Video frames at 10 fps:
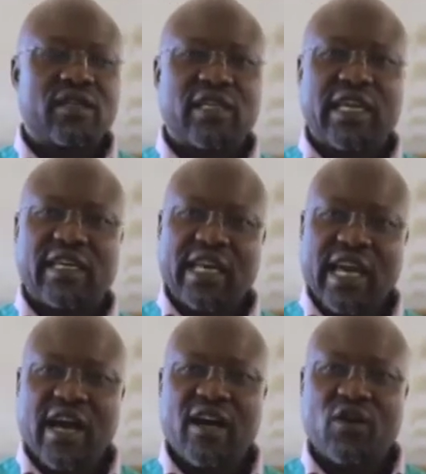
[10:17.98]
the
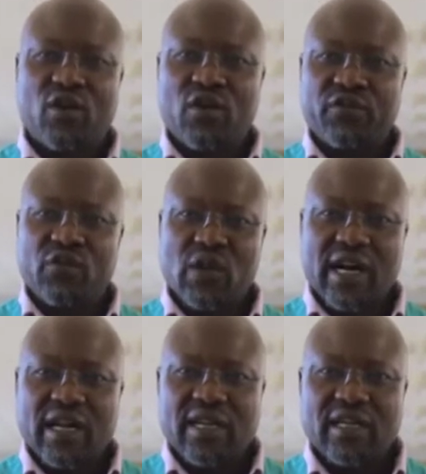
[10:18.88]
care of
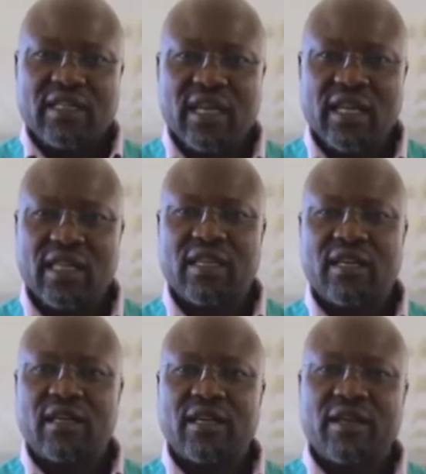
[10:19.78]
your teeth.
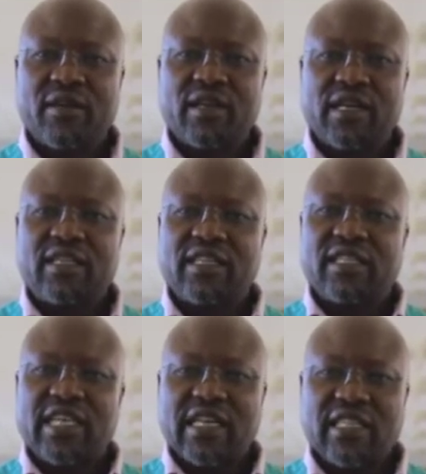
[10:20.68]
It
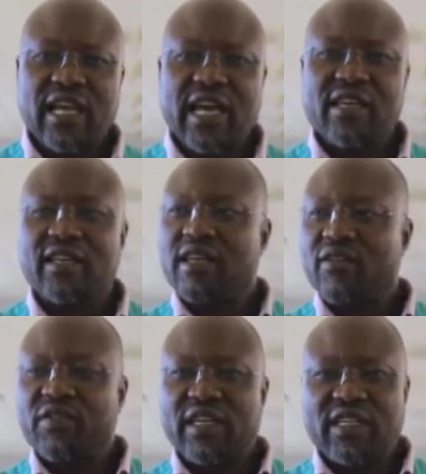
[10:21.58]
is just like
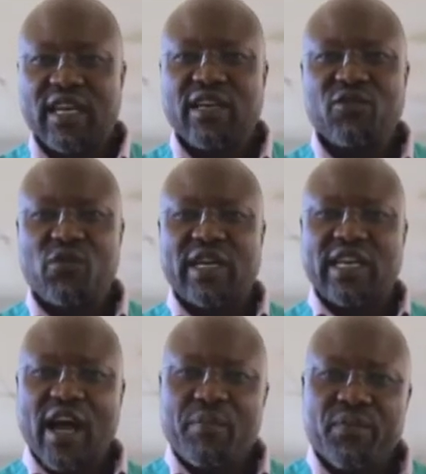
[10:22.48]
every day you wake
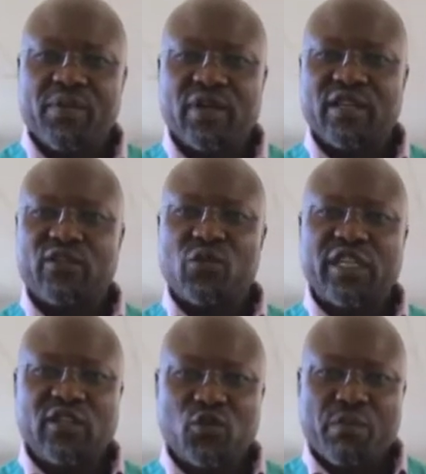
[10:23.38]
up, you
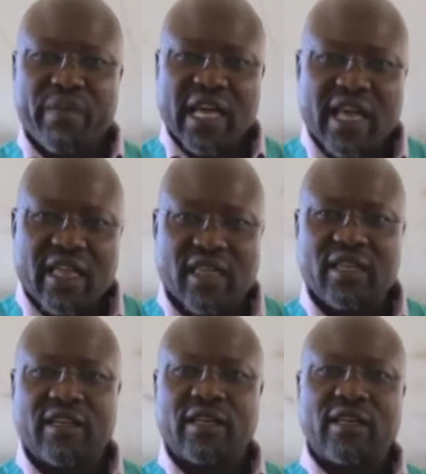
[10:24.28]
need to bathe.
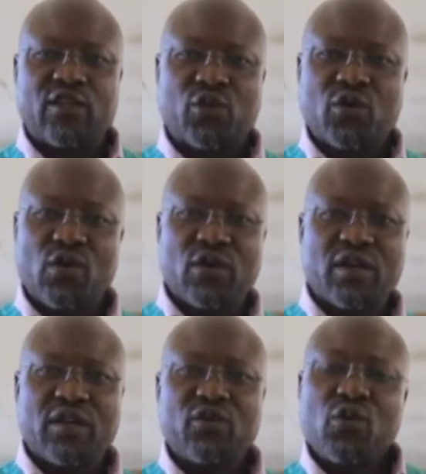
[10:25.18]
So
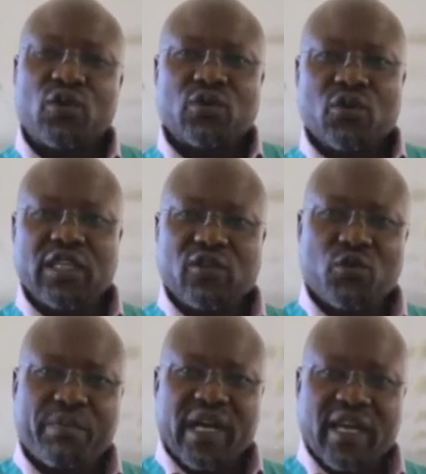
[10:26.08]
you also need to
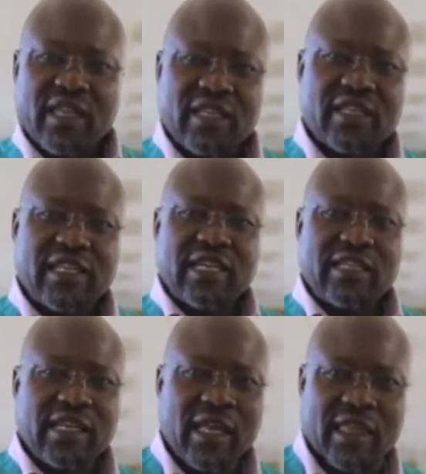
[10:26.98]
bathe the
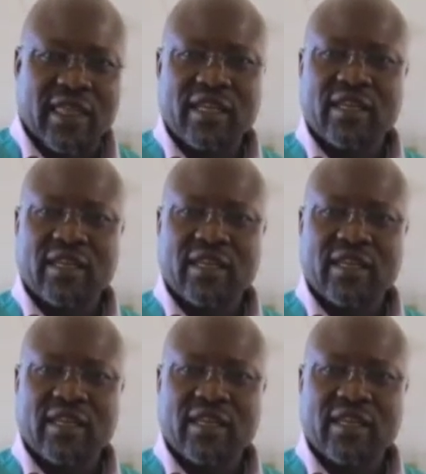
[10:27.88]
teeth.